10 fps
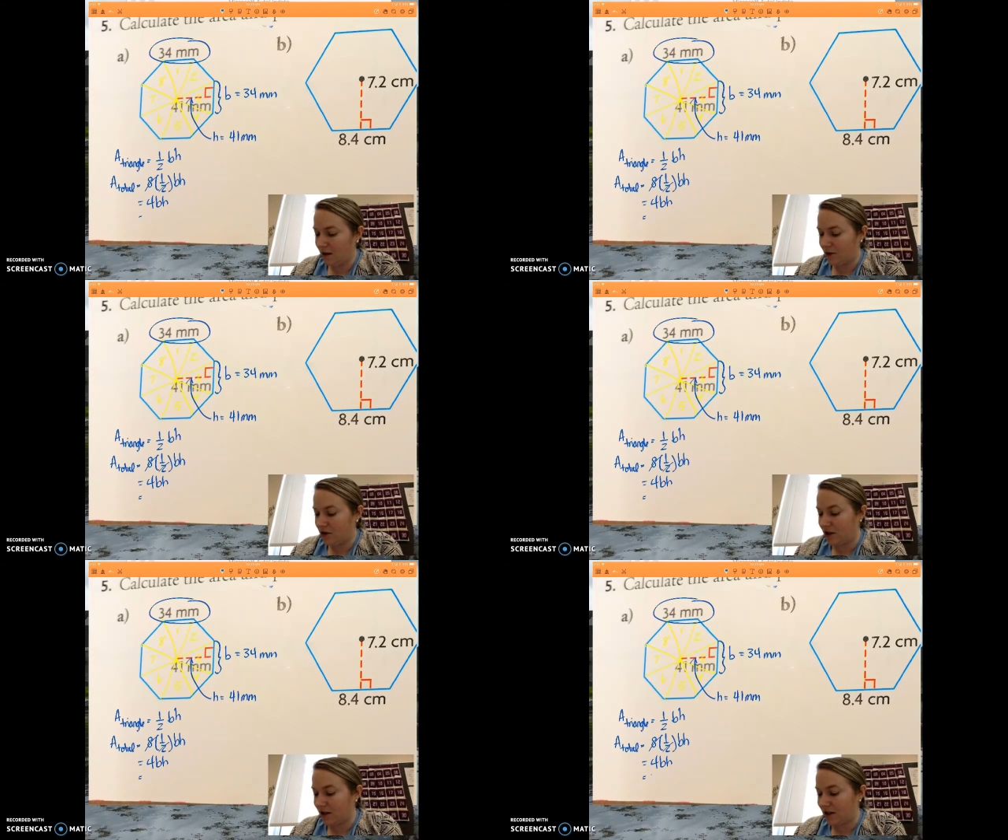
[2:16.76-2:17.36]

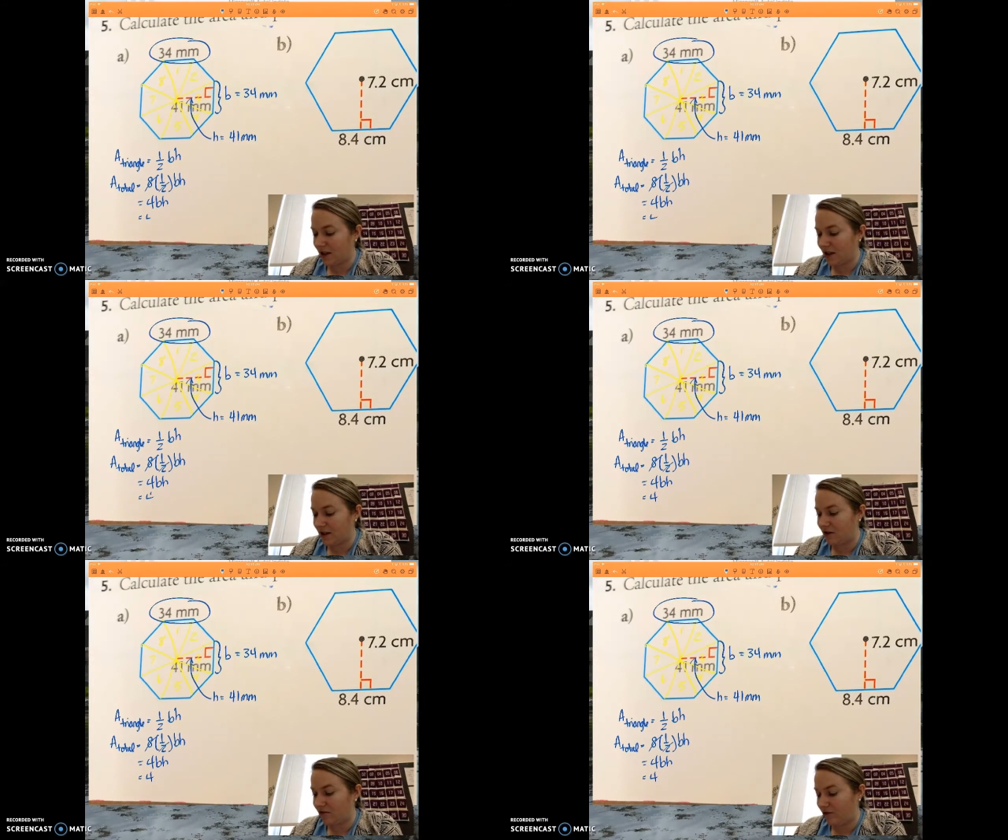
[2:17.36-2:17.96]
which in this case
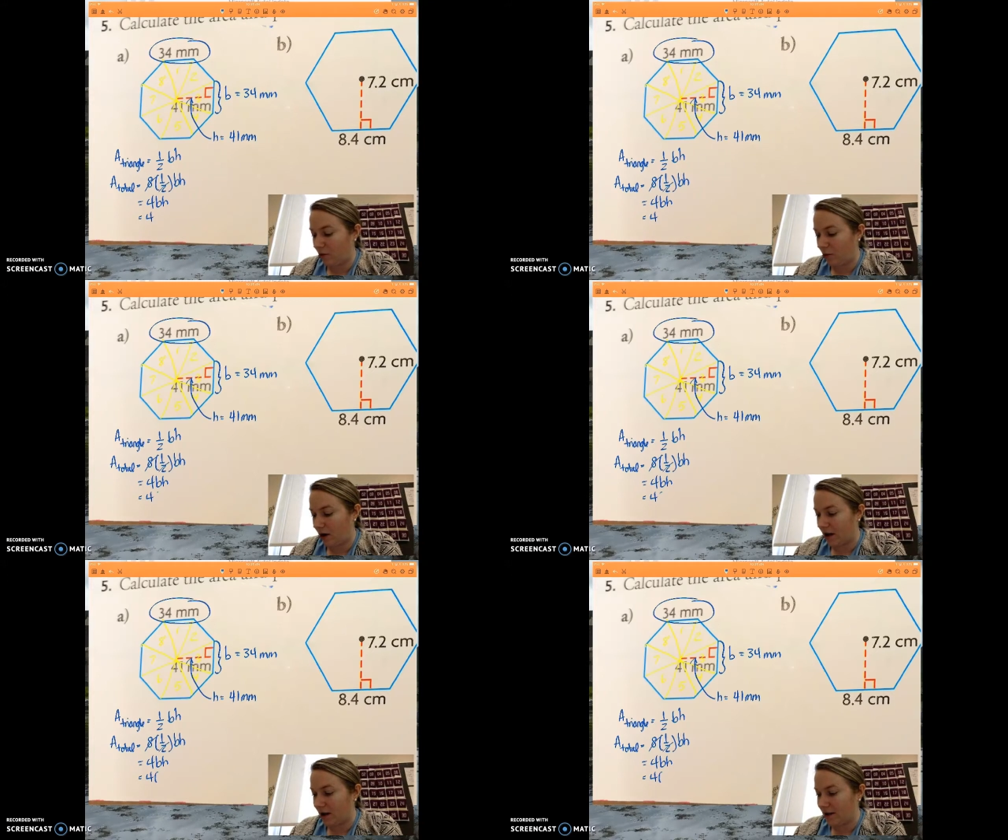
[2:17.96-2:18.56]
is
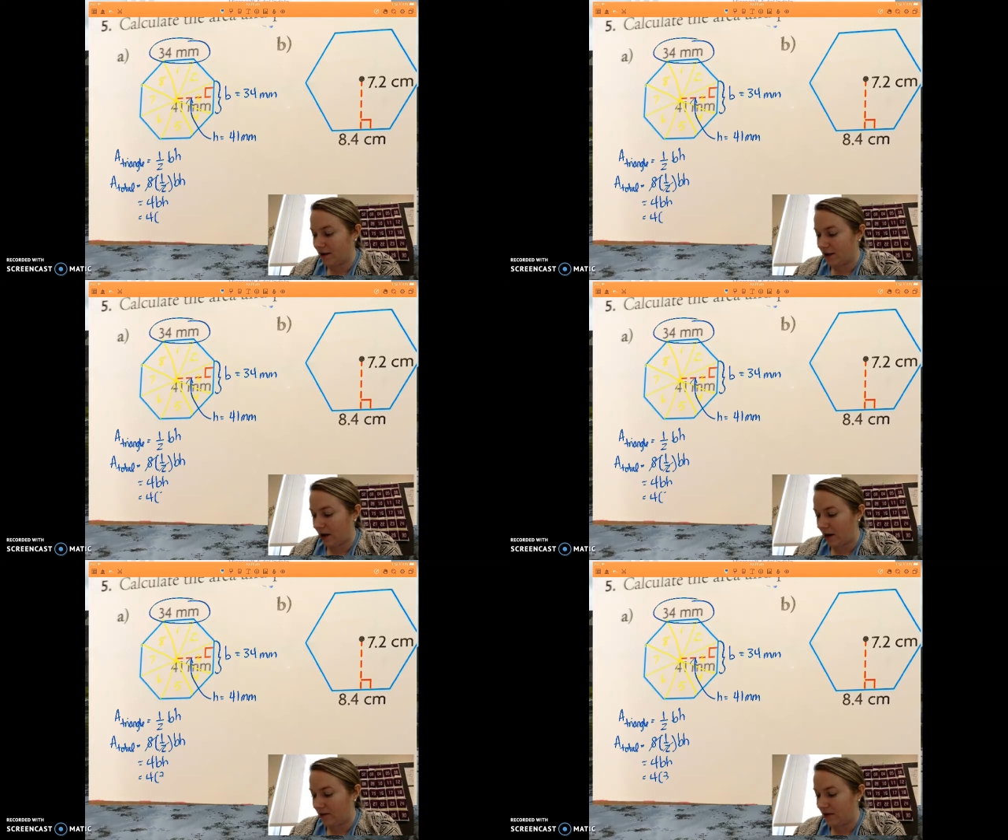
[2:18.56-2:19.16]
4
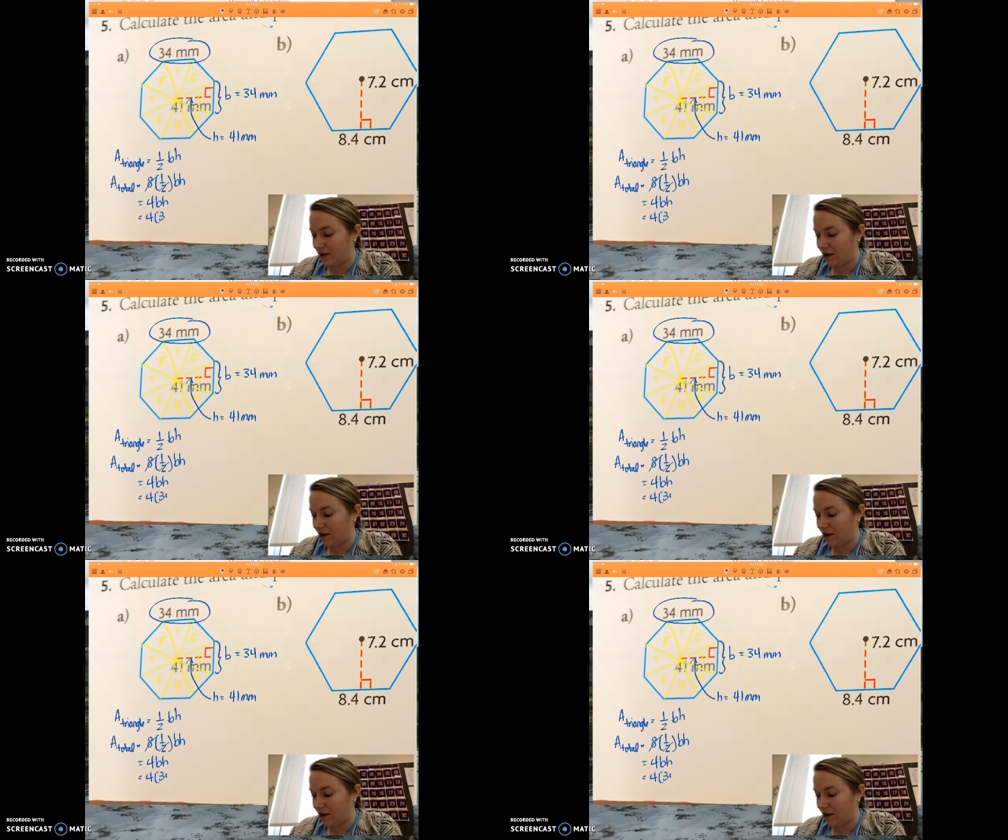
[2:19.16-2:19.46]
times